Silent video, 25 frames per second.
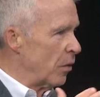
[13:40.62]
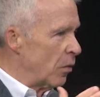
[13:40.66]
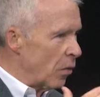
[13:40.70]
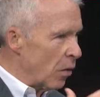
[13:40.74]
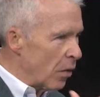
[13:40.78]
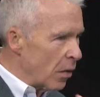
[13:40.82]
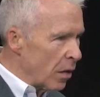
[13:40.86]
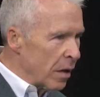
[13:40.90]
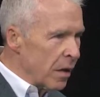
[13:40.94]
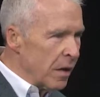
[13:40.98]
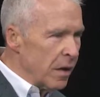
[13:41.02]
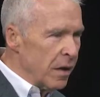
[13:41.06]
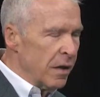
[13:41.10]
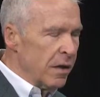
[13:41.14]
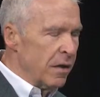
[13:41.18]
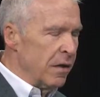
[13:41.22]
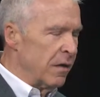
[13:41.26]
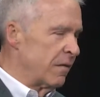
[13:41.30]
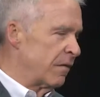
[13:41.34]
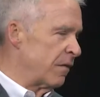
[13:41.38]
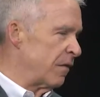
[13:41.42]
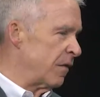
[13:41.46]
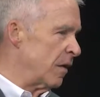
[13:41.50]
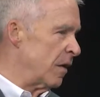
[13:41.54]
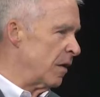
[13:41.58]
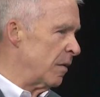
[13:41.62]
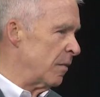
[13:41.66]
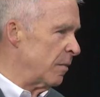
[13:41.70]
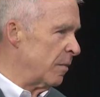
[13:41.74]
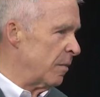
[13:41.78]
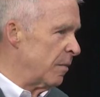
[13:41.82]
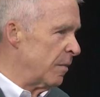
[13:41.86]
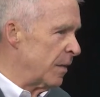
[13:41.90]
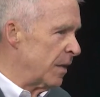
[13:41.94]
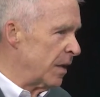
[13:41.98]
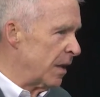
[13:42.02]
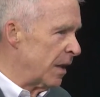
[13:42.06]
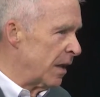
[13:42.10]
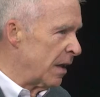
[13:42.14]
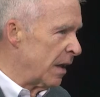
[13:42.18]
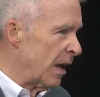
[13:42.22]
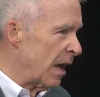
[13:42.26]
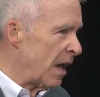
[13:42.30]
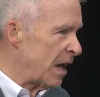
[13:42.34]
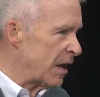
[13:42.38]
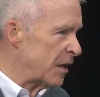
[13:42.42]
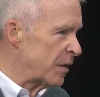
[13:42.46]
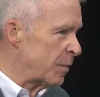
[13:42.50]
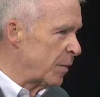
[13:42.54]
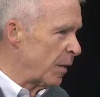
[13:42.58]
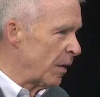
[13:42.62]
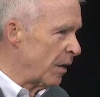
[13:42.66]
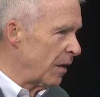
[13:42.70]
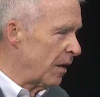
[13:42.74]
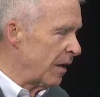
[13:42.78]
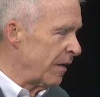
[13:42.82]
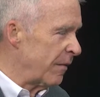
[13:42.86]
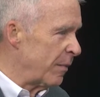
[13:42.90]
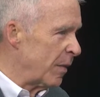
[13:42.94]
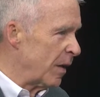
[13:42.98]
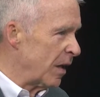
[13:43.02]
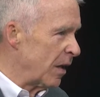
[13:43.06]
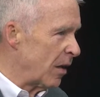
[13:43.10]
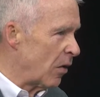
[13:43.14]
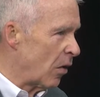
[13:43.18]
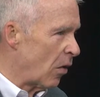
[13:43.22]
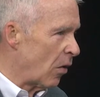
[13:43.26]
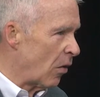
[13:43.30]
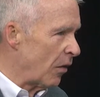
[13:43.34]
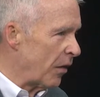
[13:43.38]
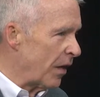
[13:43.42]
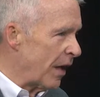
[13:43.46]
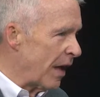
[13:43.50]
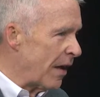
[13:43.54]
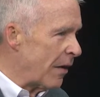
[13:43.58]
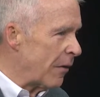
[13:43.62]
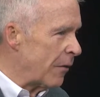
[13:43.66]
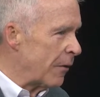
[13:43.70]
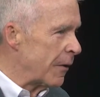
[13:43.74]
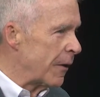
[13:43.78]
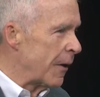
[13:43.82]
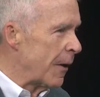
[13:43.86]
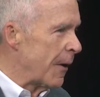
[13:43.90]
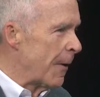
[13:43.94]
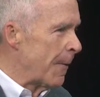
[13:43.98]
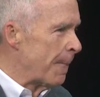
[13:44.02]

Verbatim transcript: or from a hospital have been called out.